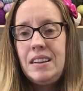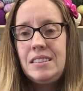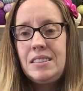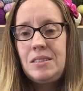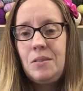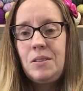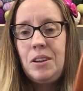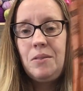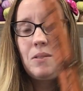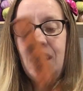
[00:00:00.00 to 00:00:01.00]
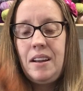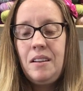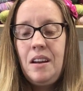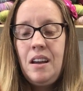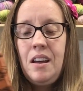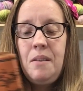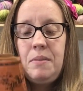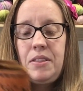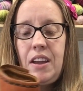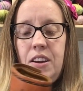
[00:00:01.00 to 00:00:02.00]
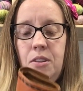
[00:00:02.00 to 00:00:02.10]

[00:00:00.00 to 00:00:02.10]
It's so cute, right? But then